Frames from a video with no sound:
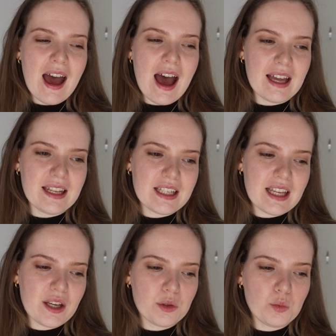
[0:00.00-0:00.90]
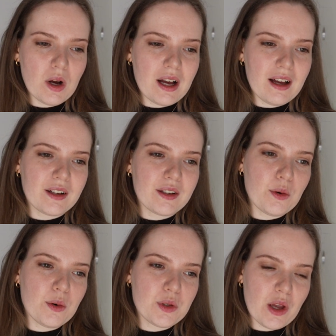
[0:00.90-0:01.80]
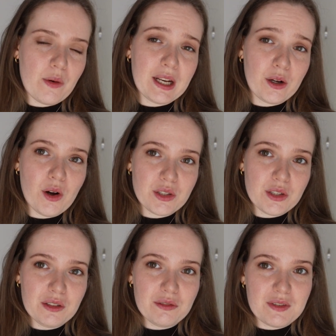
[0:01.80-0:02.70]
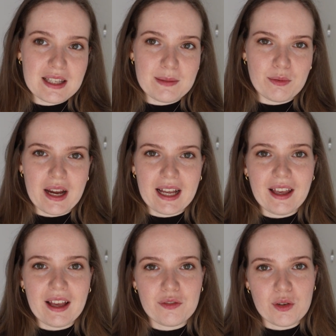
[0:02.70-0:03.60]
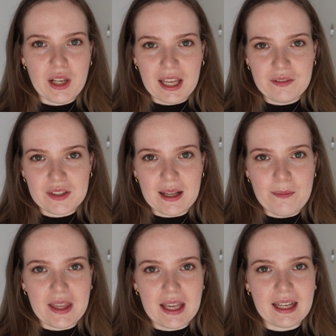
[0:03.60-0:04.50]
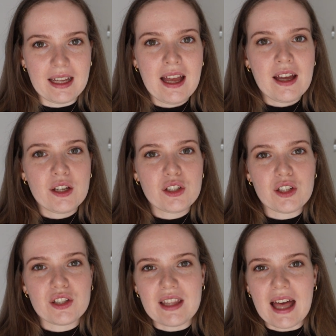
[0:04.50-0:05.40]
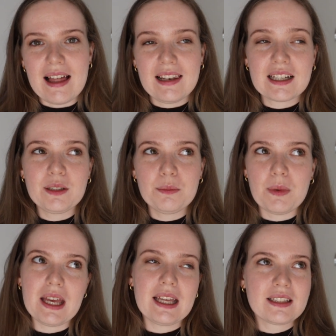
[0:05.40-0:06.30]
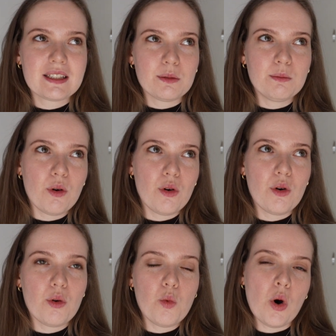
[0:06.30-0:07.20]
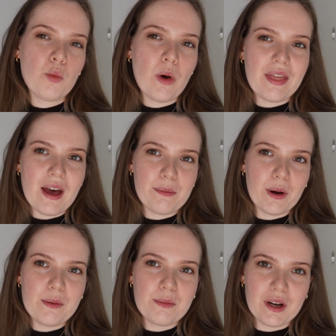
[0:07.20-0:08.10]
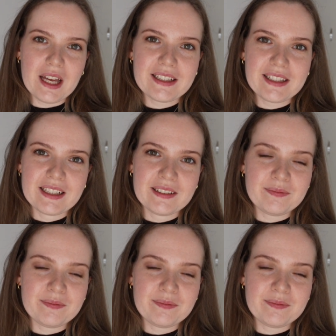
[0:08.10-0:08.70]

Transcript: and it could work also in a cotton for spring if you're looking for something just that little bit more warm weather appropriate.